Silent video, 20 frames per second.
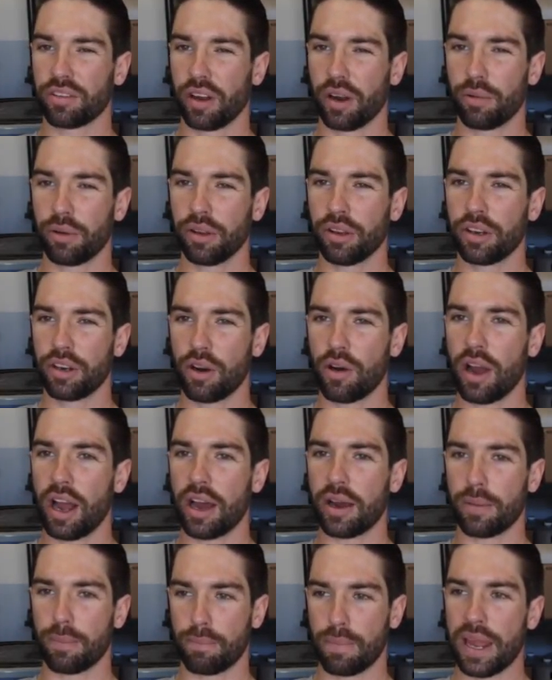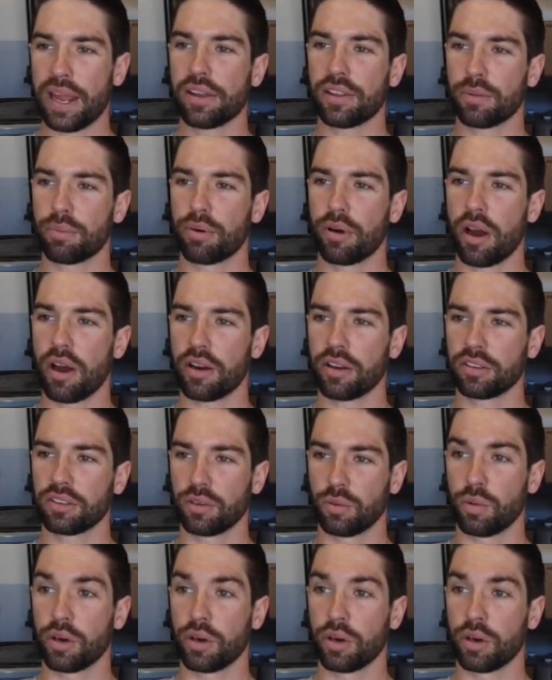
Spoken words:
so I really know how to make the product and